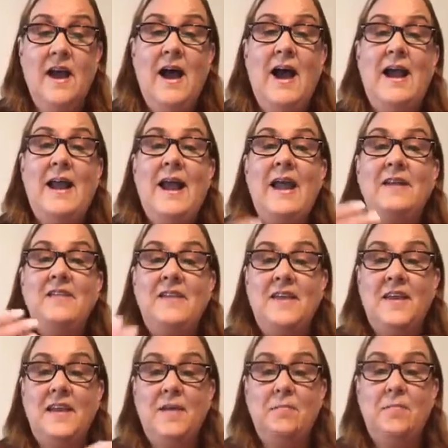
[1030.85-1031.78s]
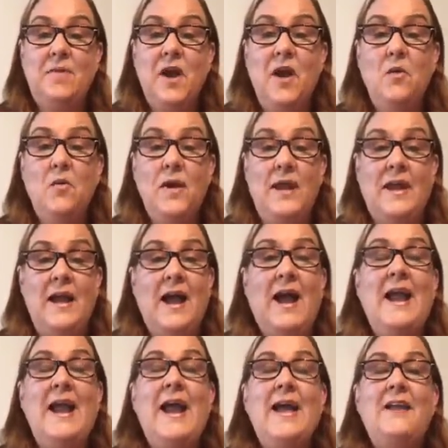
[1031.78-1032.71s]
I had to keep going.
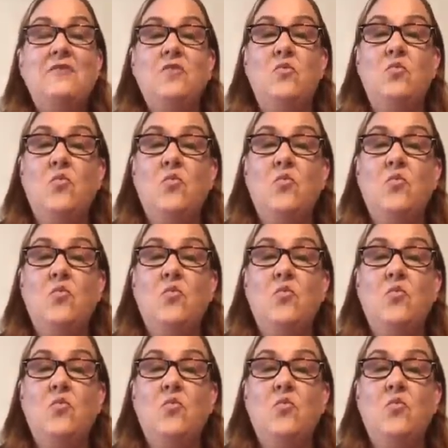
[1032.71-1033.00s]
I had to